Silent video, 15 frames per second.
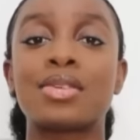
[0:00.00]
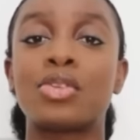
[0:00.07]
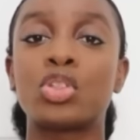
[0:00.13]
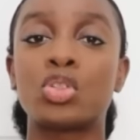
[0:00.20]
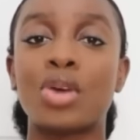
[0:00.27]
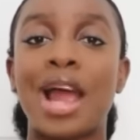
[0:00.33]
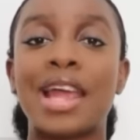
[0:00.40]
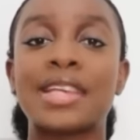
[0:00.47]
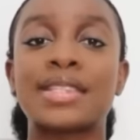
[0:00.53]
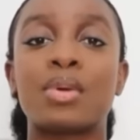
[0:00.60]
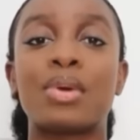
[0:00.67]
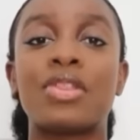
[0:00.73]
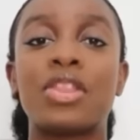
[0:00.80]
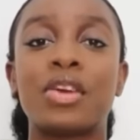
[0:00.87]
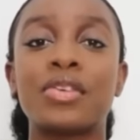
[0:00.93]
dry. So
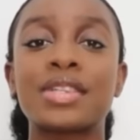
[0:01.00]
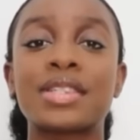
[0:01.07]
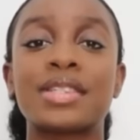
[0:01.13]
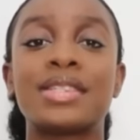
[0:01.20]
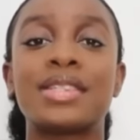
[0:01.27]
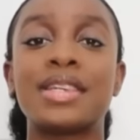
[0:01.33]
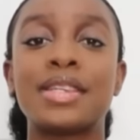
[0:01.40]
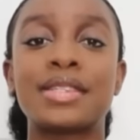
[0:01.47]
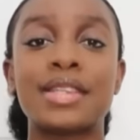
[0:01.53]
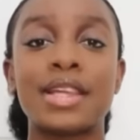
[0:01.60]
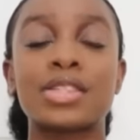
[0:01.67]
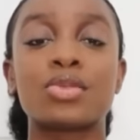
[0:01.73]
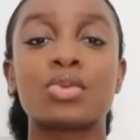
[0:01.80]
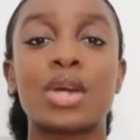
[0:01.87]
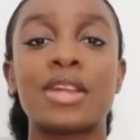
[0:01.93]
when there is a
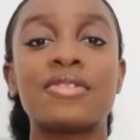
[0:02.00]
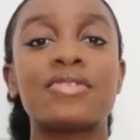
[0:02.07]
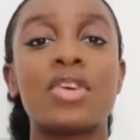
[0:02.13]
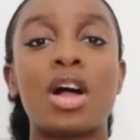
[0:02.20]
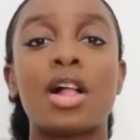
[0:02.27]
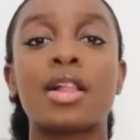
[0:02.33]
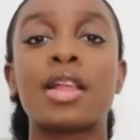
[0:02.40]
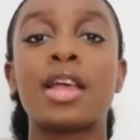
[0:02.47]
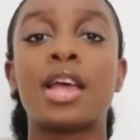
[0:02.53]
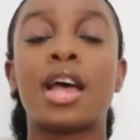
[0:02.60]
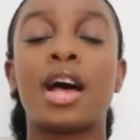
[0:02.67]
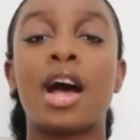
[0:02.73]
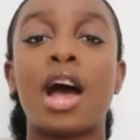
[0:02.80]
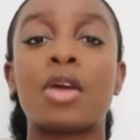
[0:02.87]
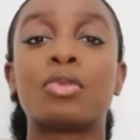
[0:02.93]
decent rainfall
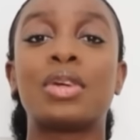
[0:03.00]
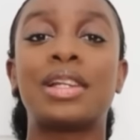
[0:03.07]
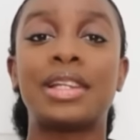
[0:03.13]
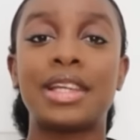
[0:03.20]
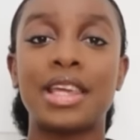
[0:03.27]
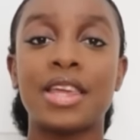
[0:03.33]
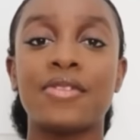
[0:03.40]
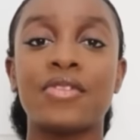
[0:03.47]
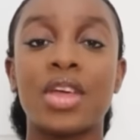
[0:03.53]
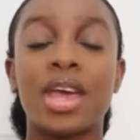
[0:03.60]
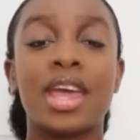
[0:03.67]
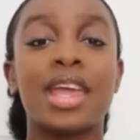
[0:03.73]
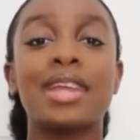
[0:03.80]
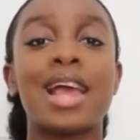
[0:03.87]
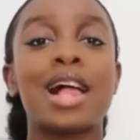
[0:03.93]
relief,
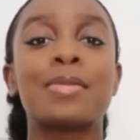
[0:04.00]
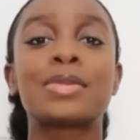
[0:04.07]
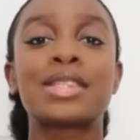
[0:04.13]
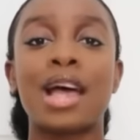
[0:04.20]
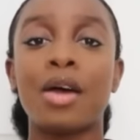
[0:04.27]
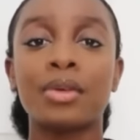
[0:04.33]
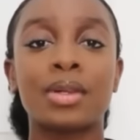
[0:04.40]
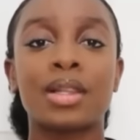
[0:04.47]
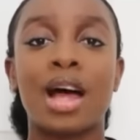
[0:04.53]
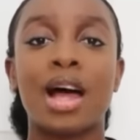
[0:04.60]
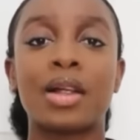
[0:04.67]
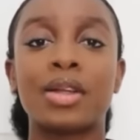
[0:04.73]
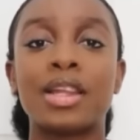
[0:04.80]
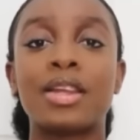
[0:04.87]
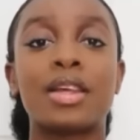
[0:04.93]
it helps out a
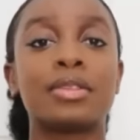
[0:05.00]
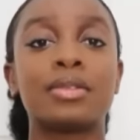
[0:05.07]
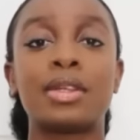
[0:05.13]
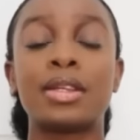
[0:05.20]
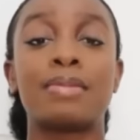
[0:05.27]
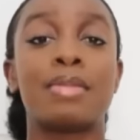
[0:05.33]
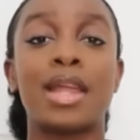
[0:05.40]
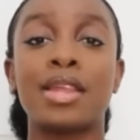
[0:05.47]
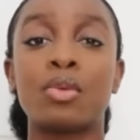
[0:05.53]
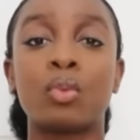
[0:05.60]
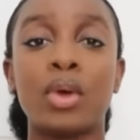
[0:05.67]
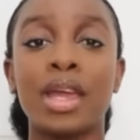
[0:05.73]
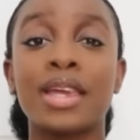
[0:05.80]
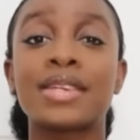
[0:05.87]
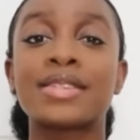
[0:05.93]
lot in many
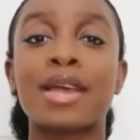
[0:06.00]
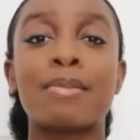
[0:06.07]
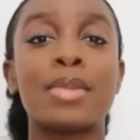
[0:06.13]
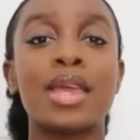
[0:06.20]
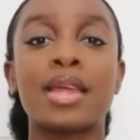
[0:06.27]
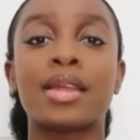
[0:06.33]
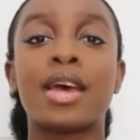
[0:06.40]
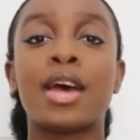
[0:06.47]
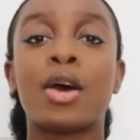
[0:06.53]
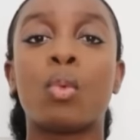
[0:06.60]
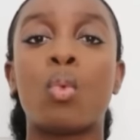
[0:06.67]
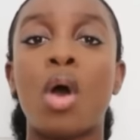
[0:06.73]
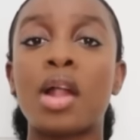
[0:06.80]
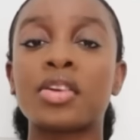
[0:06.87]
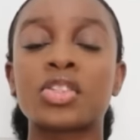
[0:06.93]
ways.
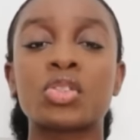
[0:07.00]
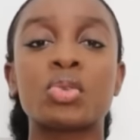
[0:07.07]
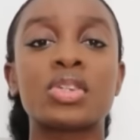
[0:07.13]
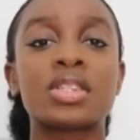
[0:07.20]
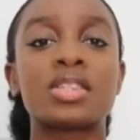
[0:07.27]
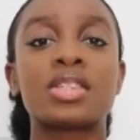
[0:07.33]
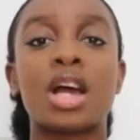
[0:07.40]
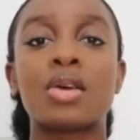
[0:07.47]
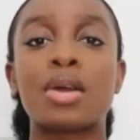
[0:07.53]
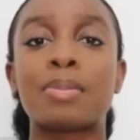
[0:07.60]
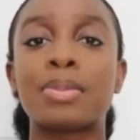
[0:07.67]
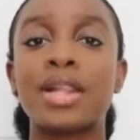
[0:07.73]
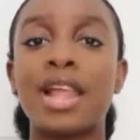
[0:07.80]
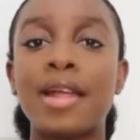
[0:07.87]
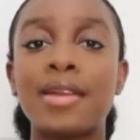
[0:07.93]
Water sources are
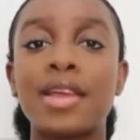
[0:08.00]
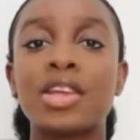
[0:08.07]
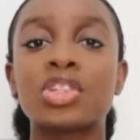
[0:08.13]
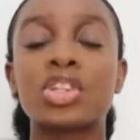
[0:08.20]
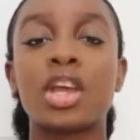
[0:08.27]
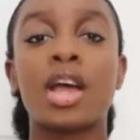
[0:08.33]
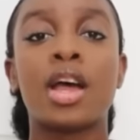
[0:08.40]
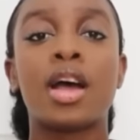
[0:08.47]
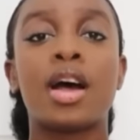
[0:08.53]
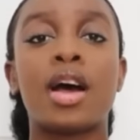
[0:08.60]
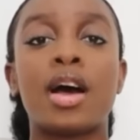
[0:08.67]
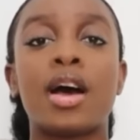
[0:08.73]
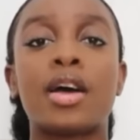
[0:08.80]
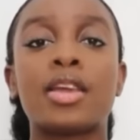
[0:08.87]
replenished. A